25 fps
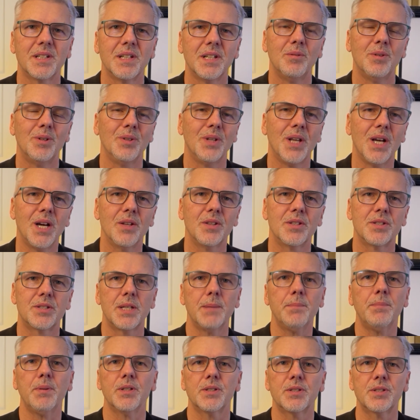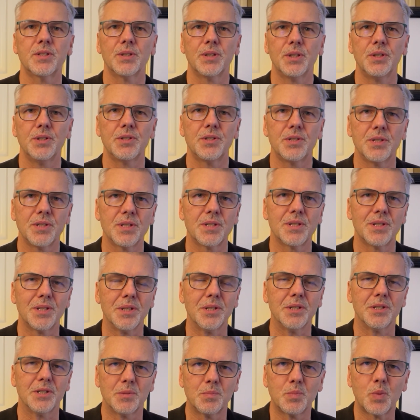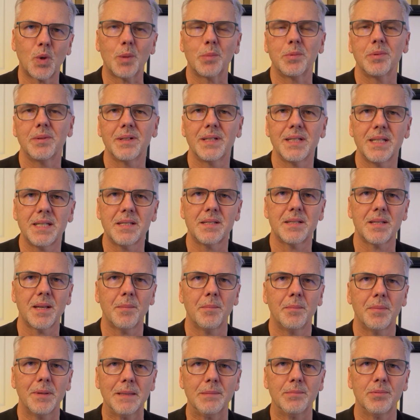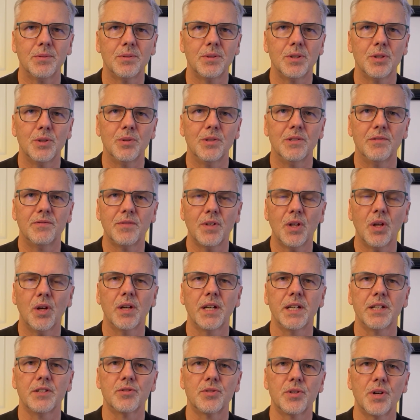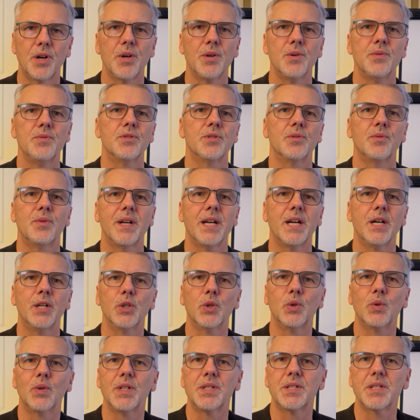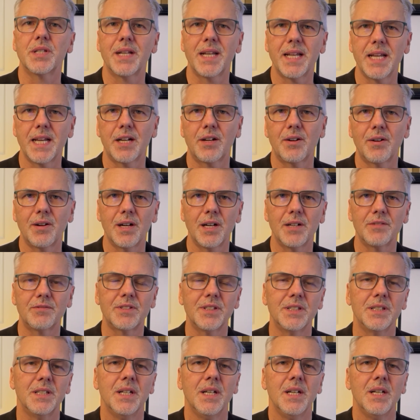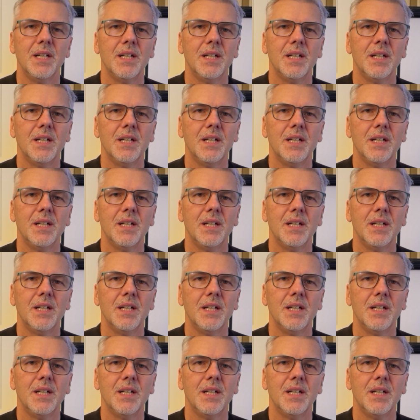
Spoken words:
Well, no, the simplest solution is that there's probably some people who are flying drones around, or it's an aircraft, and